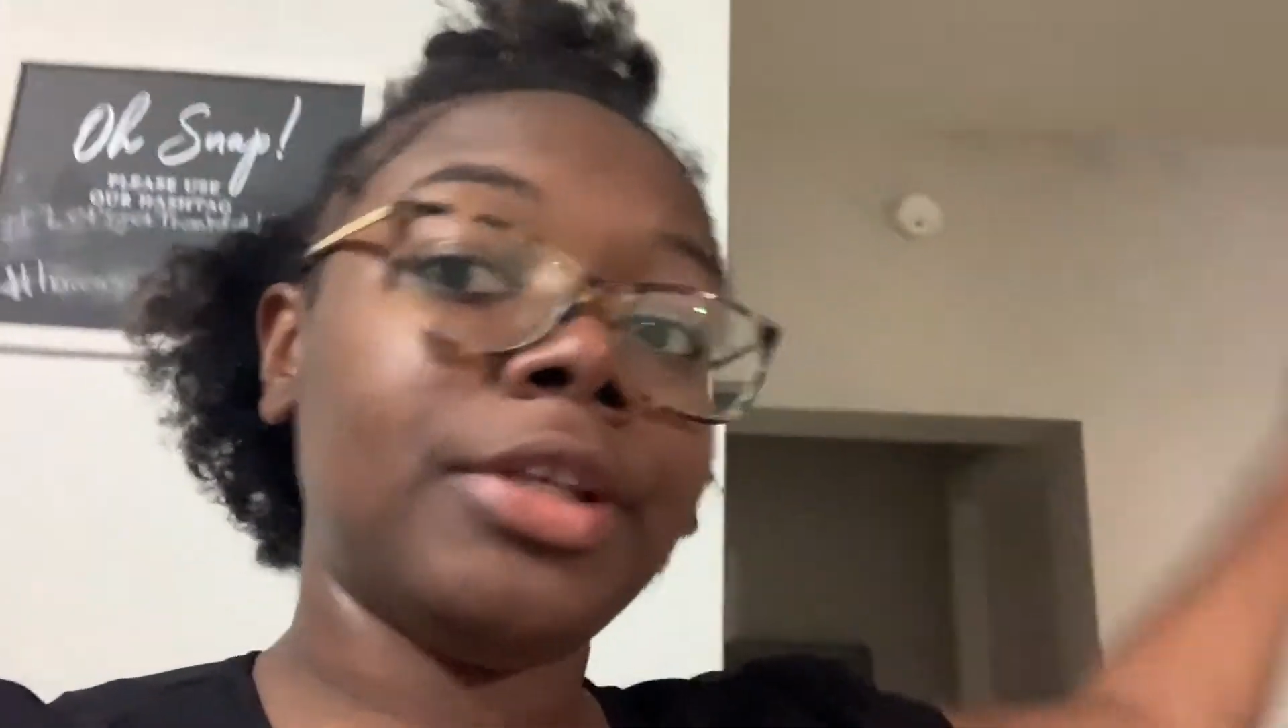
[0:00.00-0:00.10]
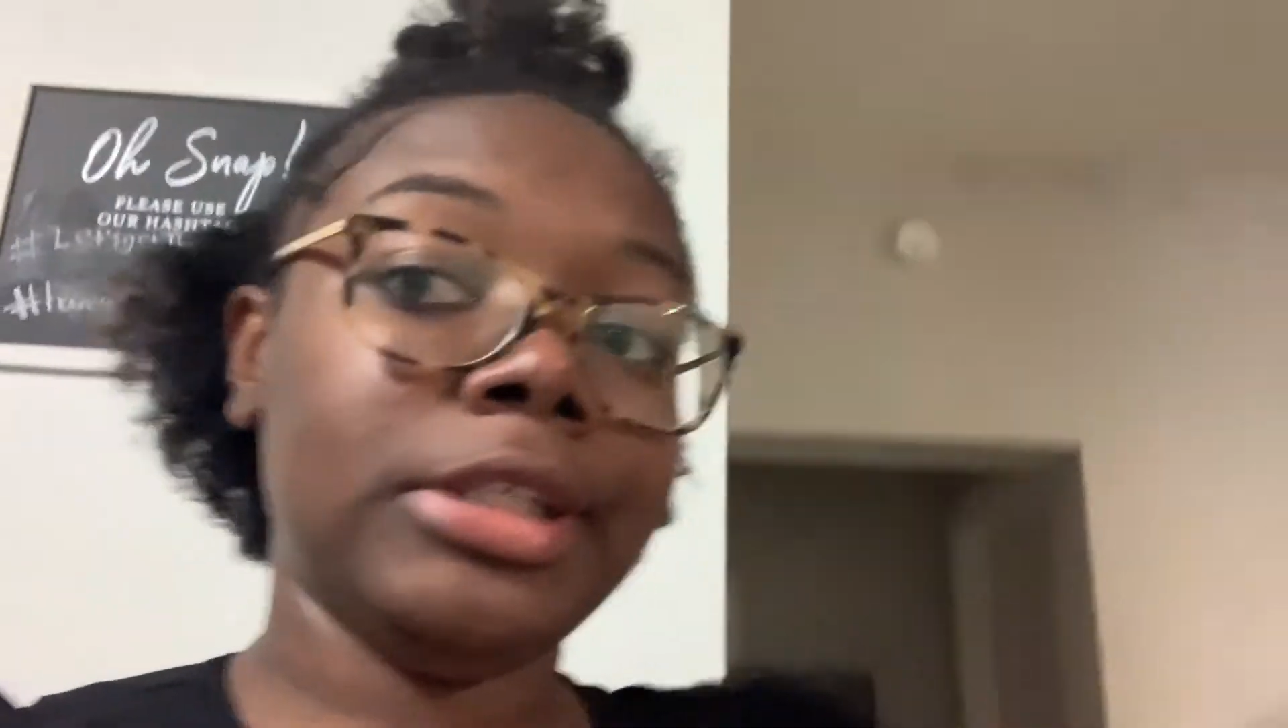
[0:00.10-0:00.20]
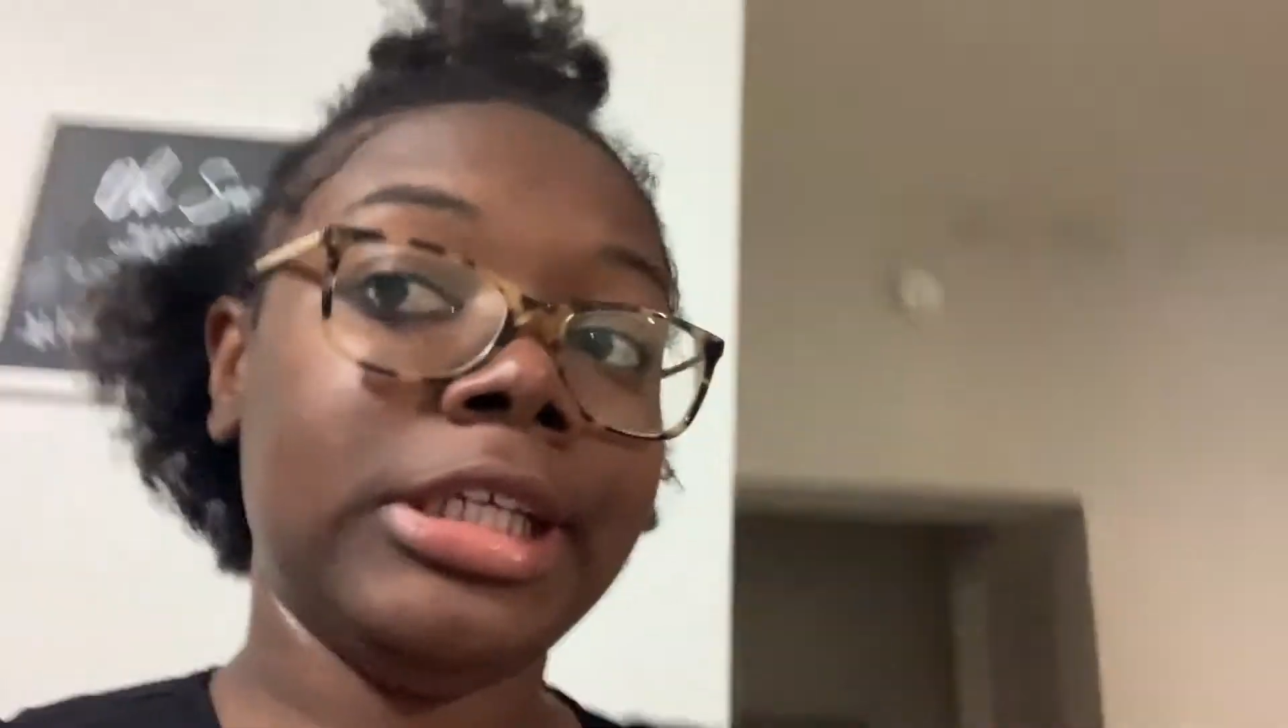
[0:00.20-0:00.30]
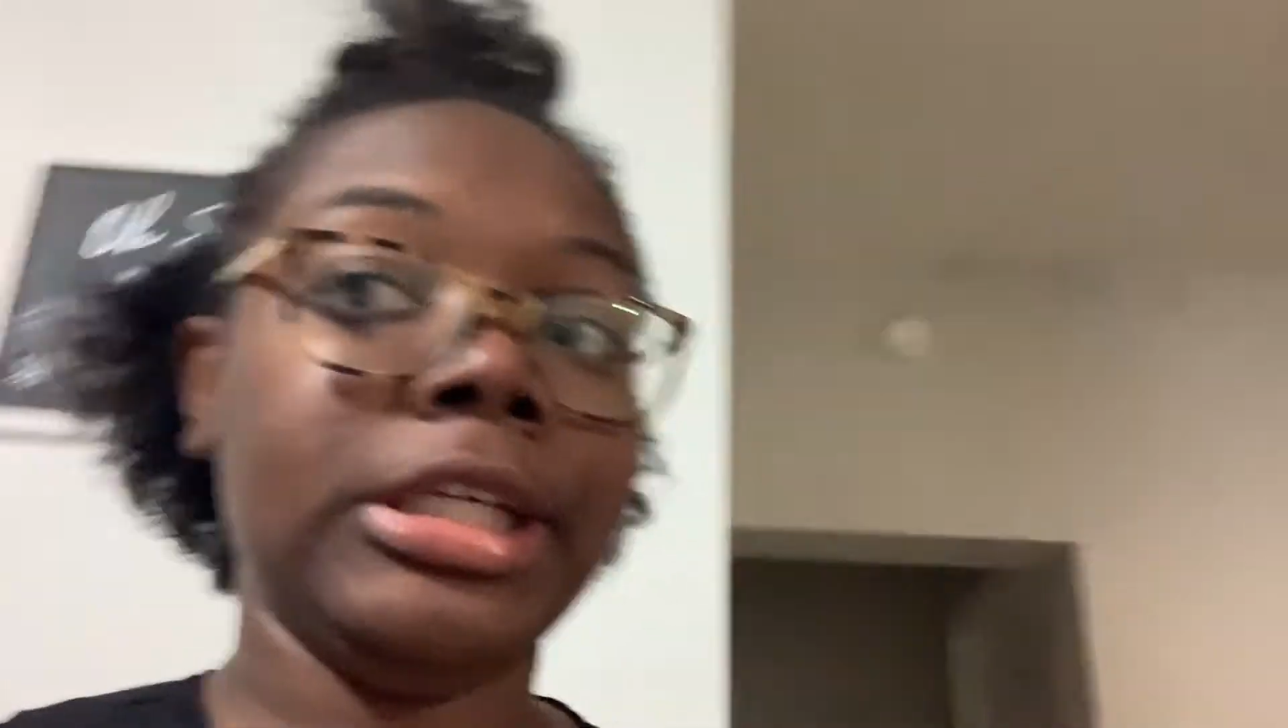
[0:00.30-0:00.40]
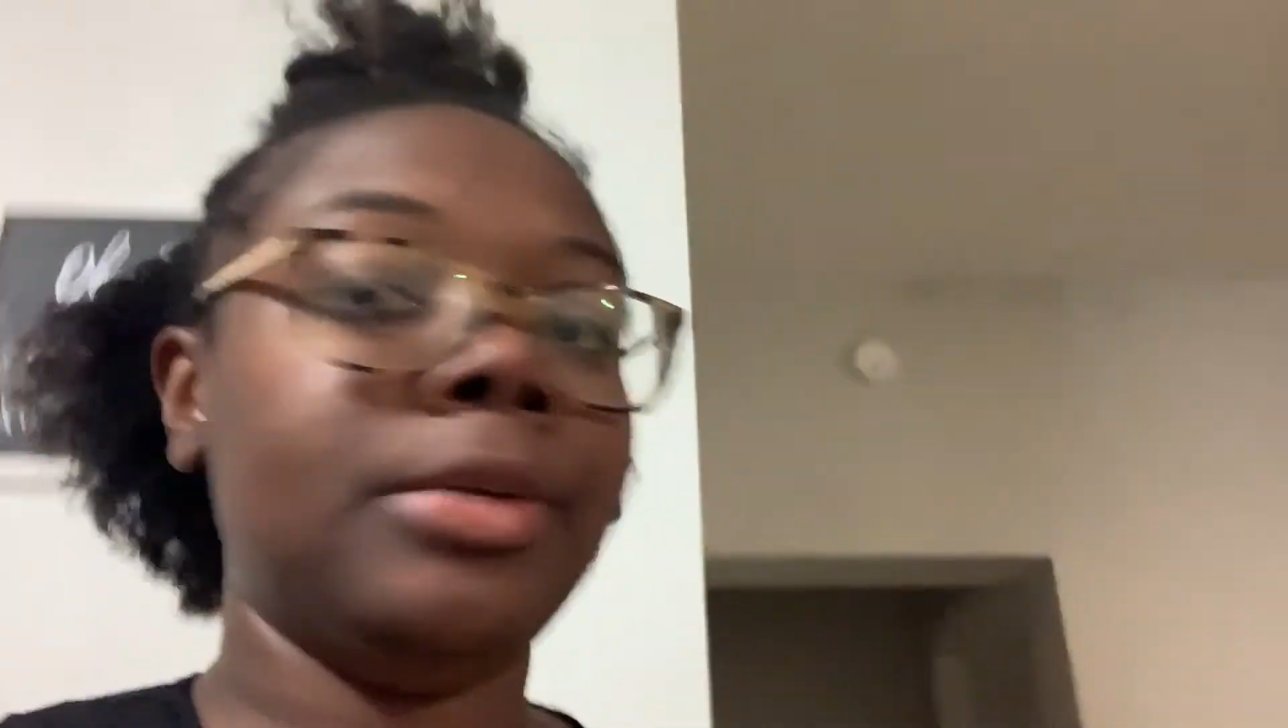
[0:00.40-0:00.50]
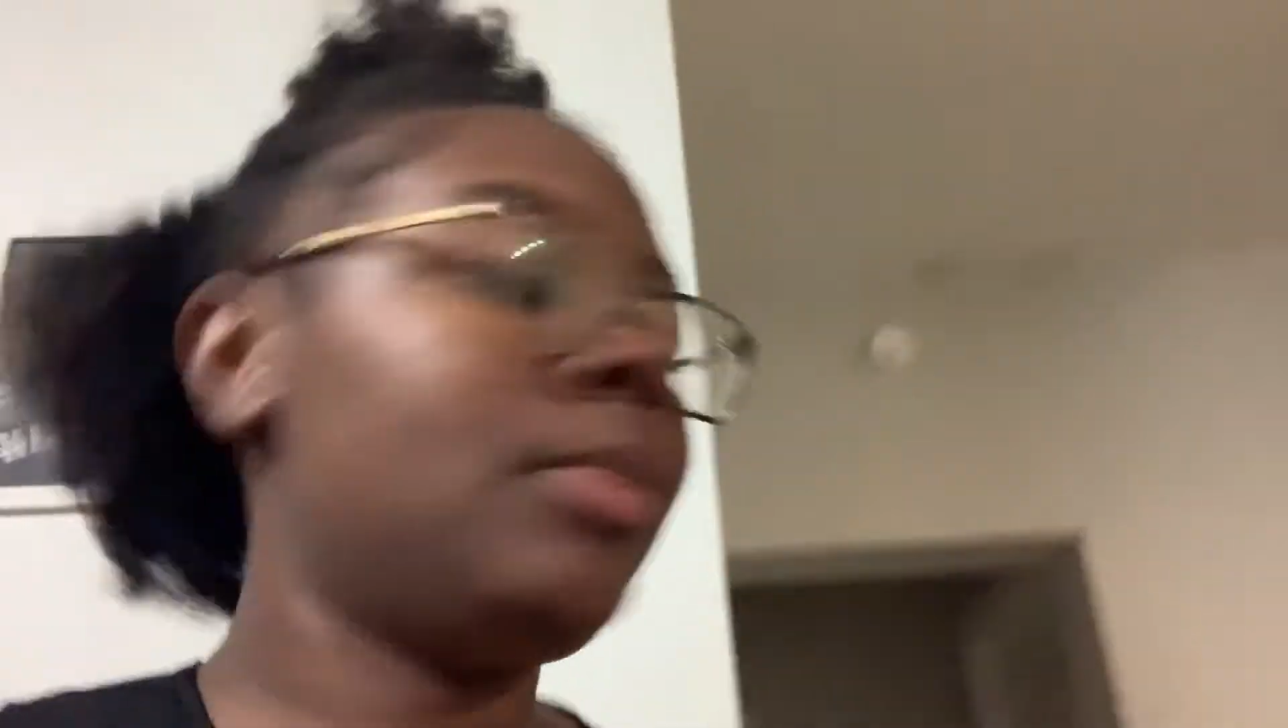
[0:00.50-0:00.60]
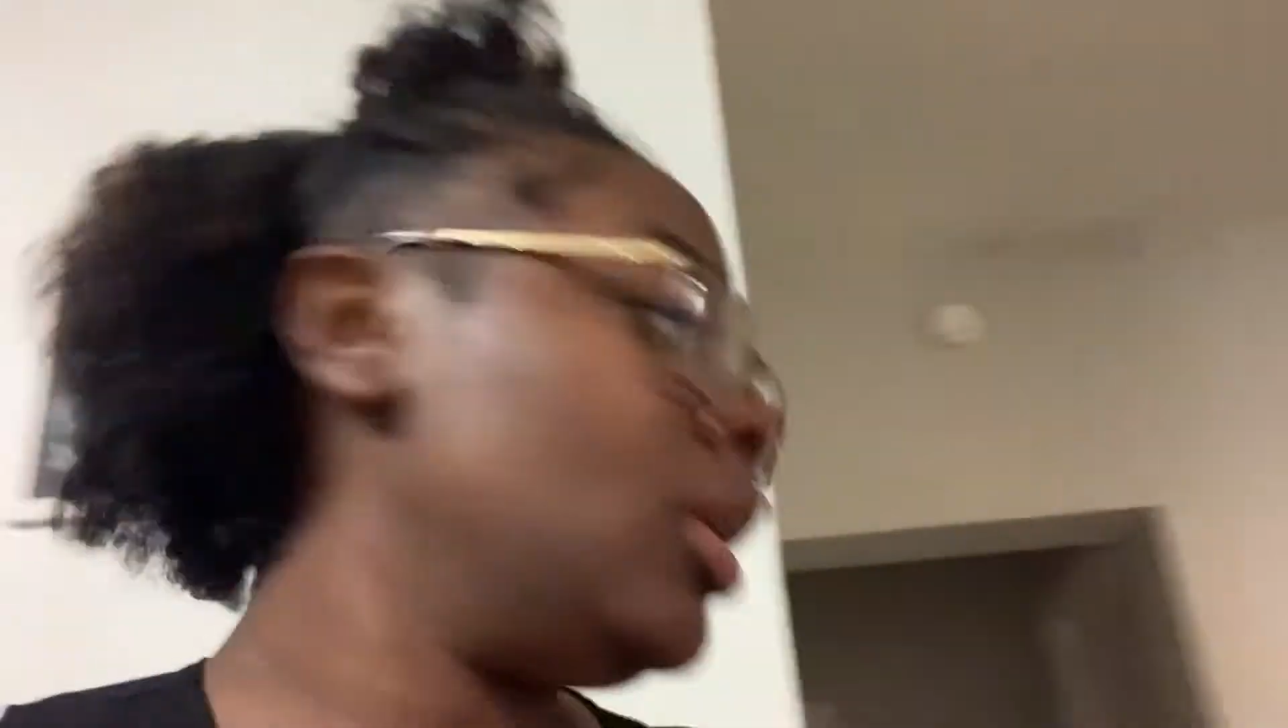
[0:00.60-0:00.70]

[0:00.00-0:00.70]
You dig it?